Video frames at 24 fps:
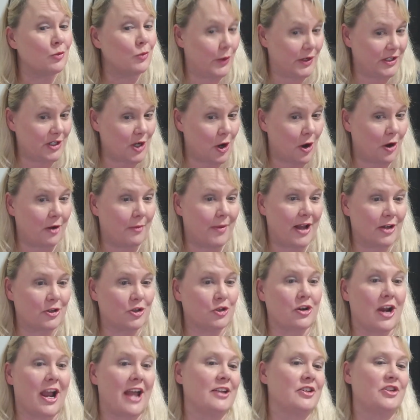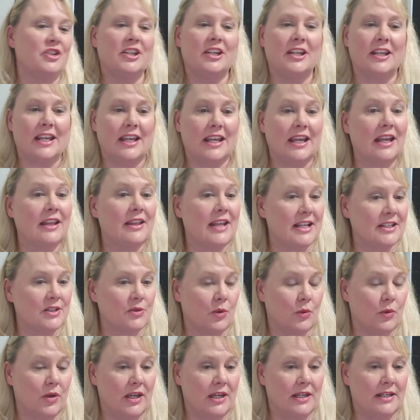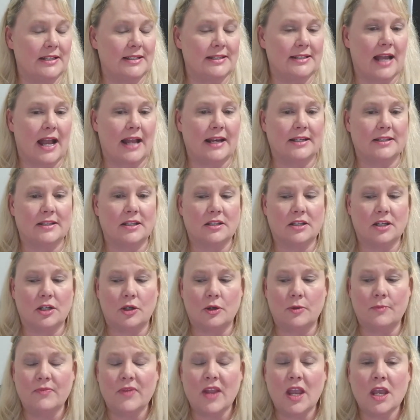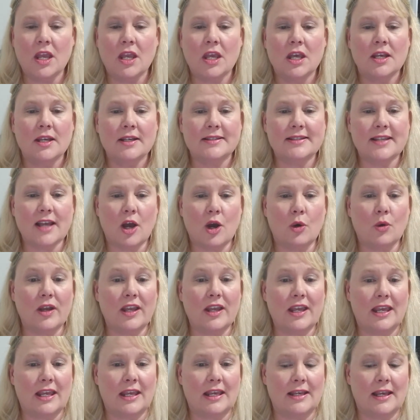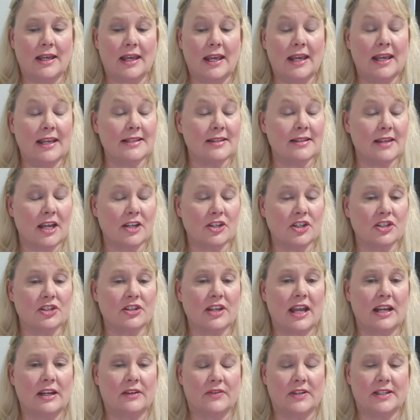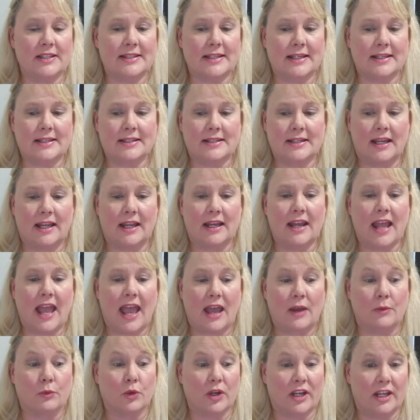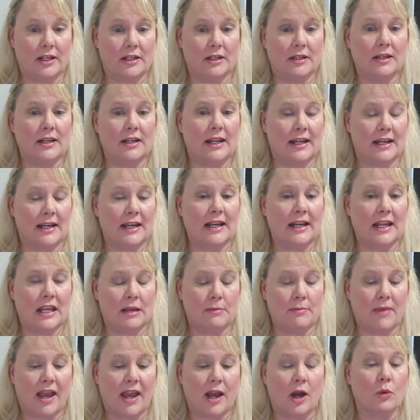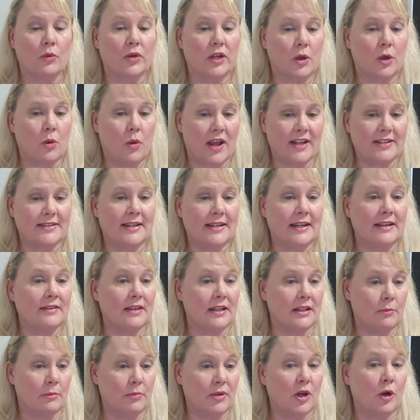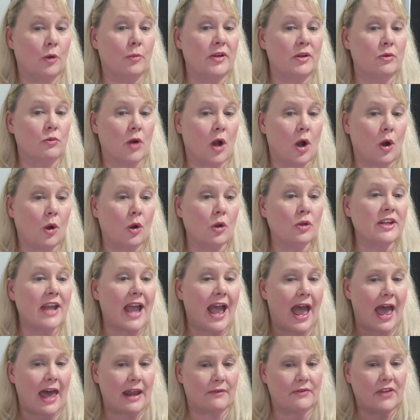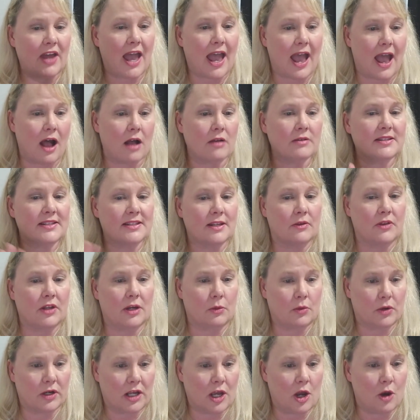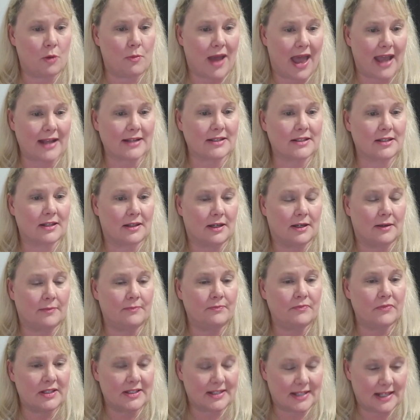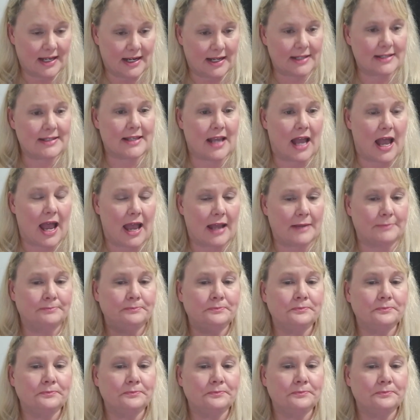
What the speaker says: When we talk about strategy again, that's what we had decided to do. So his legislative assistant had written in an email requesting that the bill be rolled out of the House so that it would go back to the Senate side.